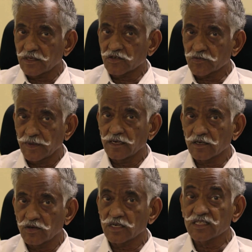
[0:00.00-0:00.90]
out smelling
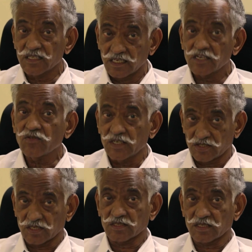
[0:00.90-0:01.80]
good is in
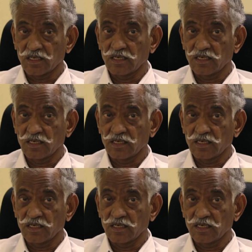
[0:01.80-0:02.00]
interventions.